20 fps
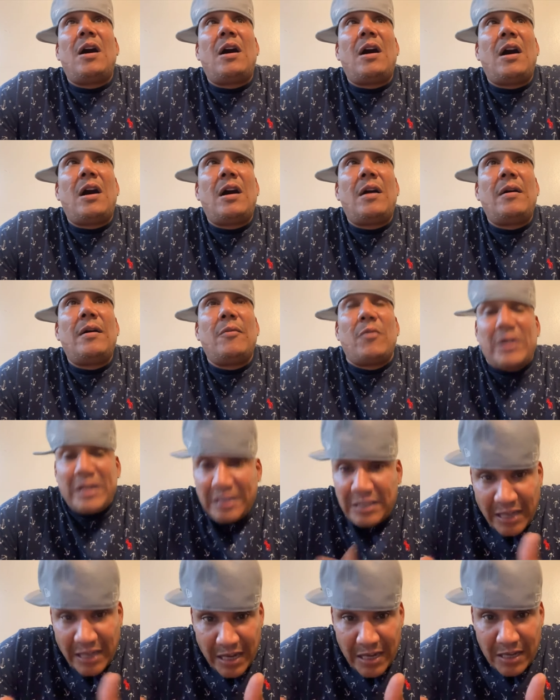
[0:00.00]
Uh, and
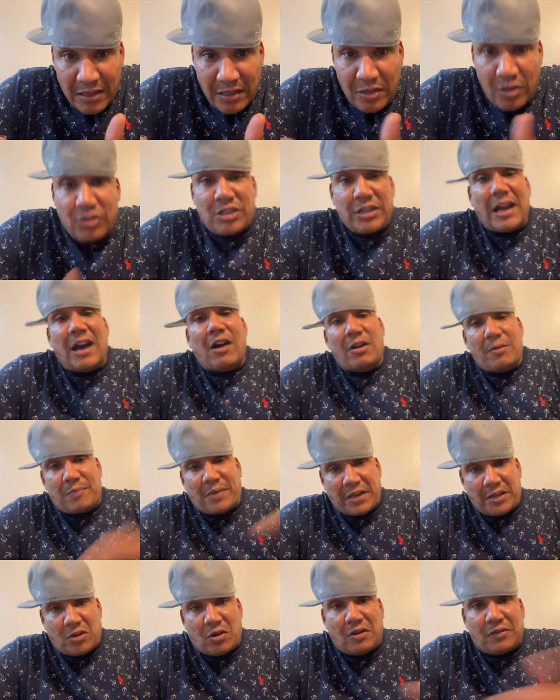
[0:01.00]
when he did, you see how he
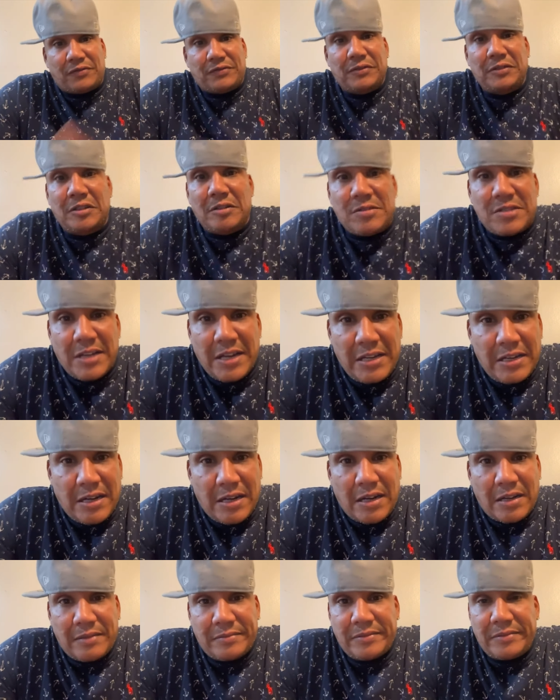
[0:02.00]
paid off. You know what I'm saying?
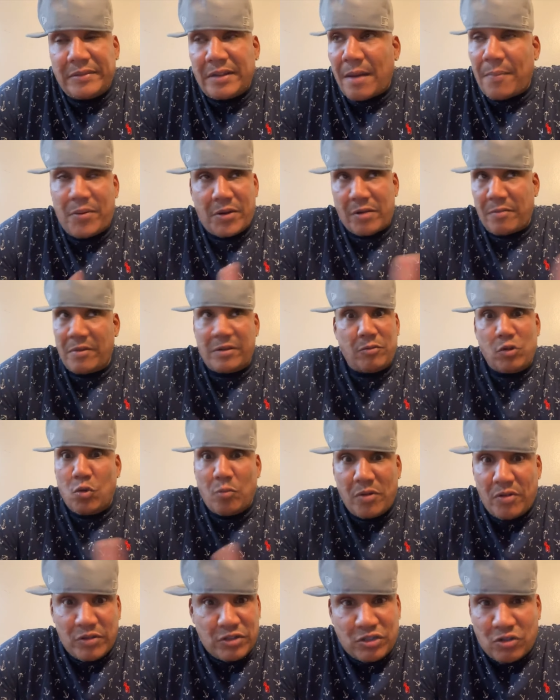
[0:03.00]
Uh, I put him in
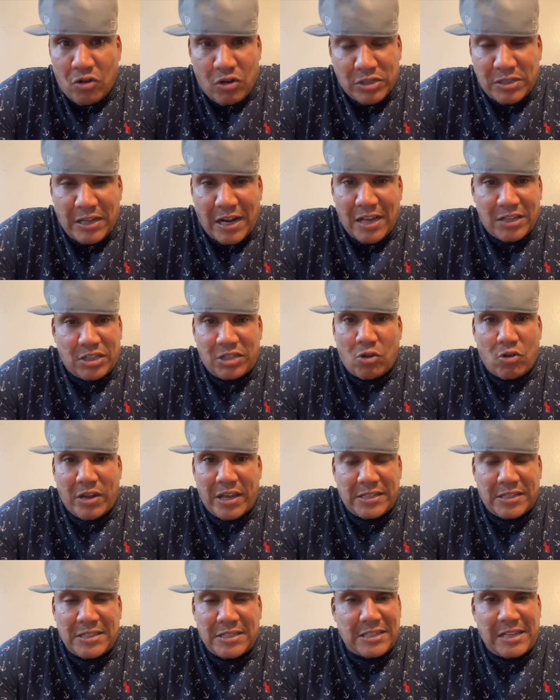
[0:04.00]
numerous songs that I
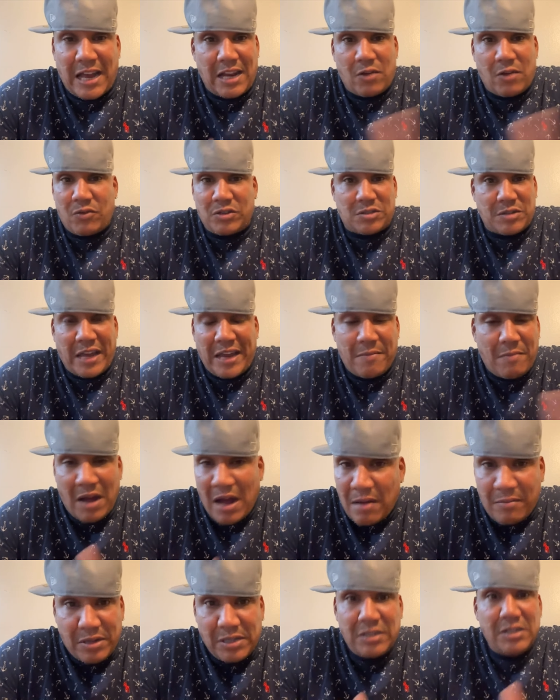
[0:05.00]
showcase his talent, which, Hey
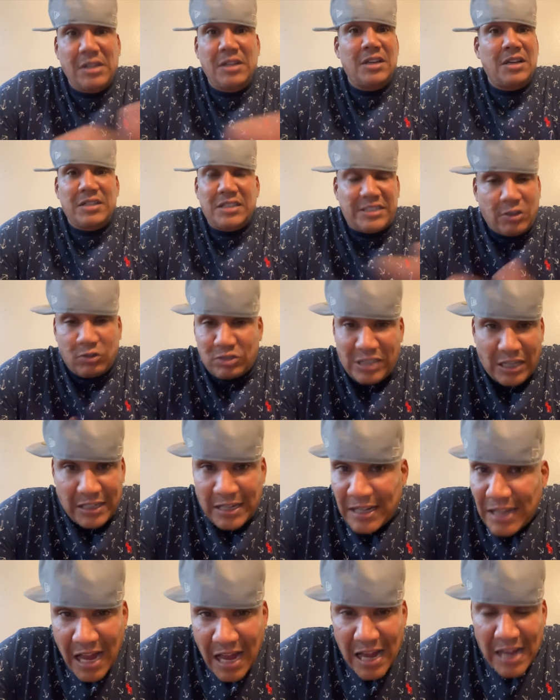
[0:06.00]
Mama, Still
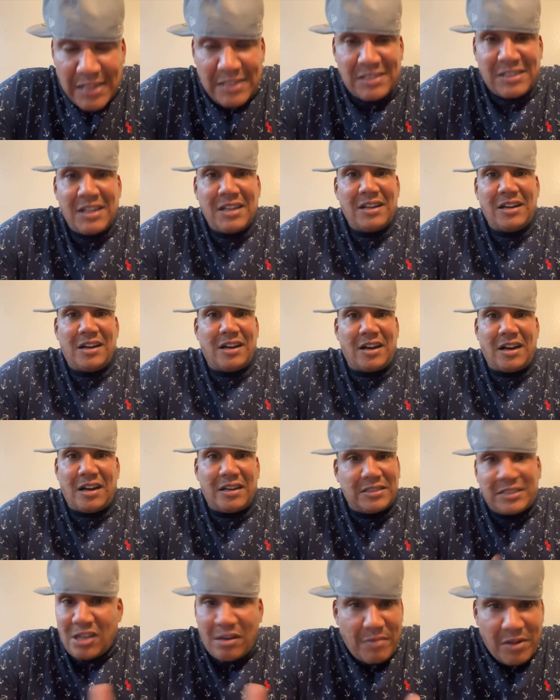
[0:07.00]
Telling Lies,
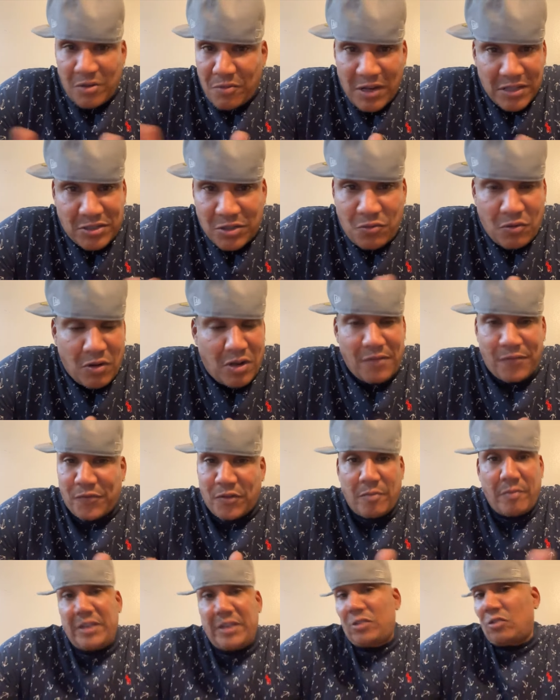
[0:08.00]
uh, Tell Me What You
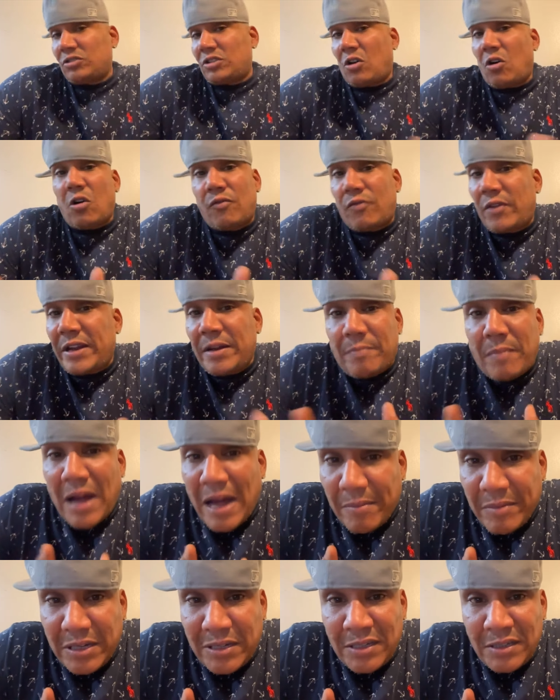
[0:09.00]
Want From Me. Those are all written
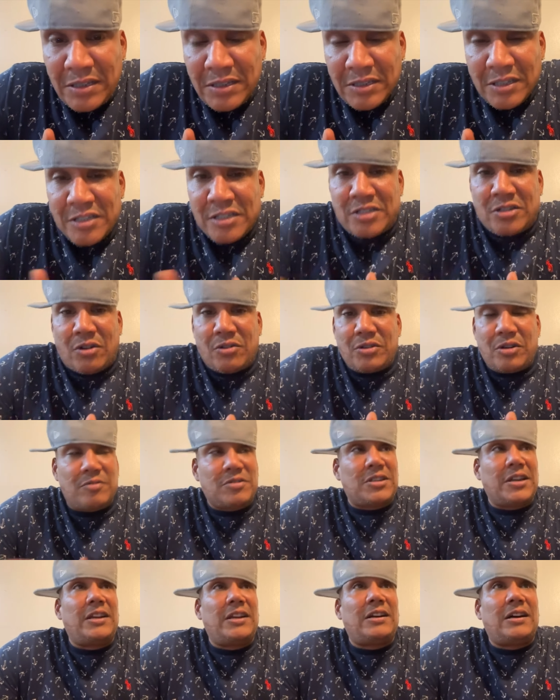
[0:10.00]
by me. So, you
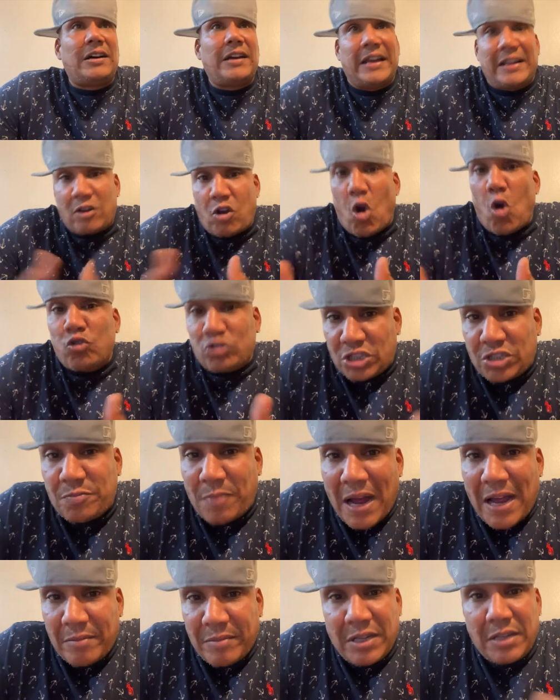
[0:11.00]
know what I'm saying, uh, and
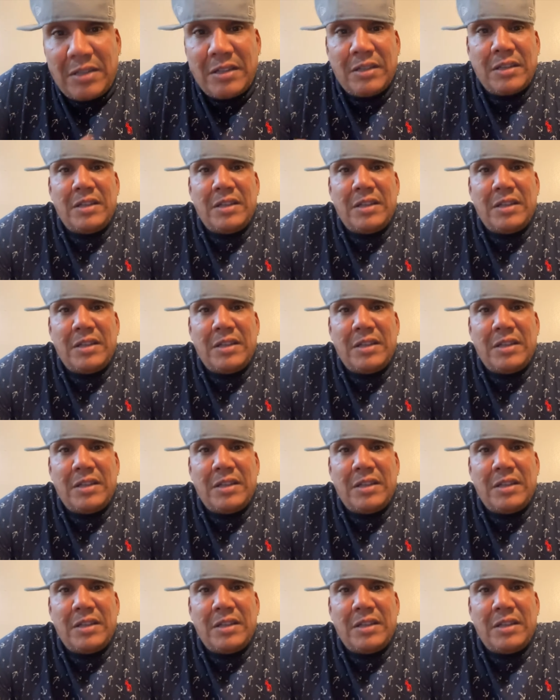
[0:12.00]
coached by me